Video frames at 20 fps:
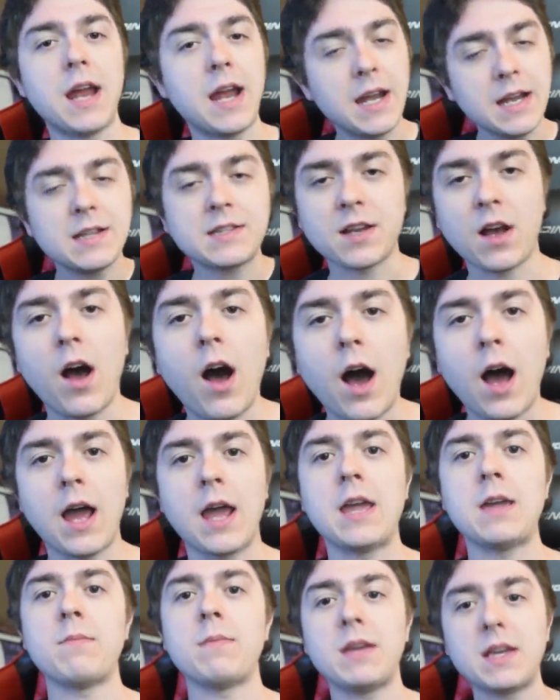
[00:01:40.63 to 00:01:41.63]

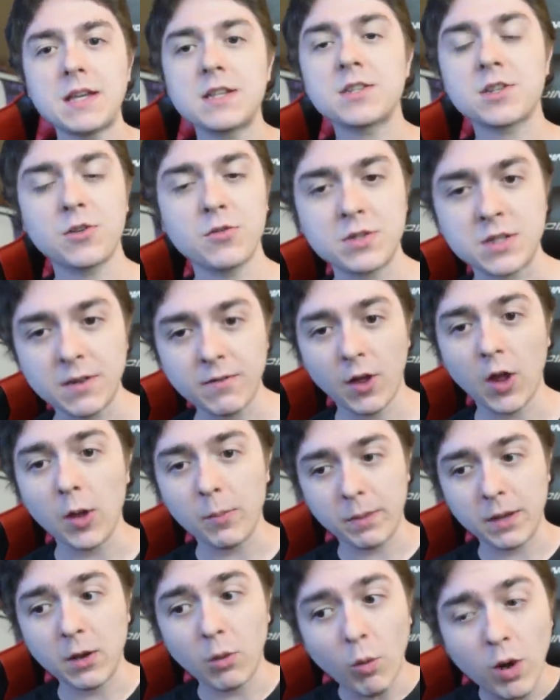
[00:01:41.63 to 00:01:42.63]
Anytime Izuku is
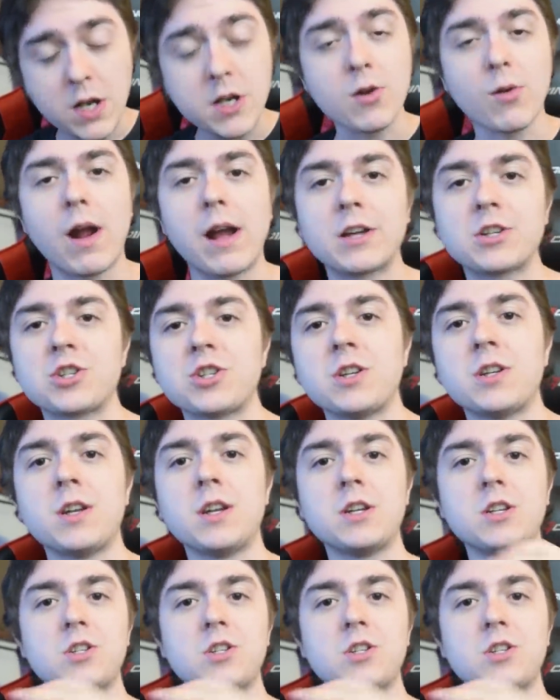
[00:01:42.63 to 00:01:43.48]
developing in one direction,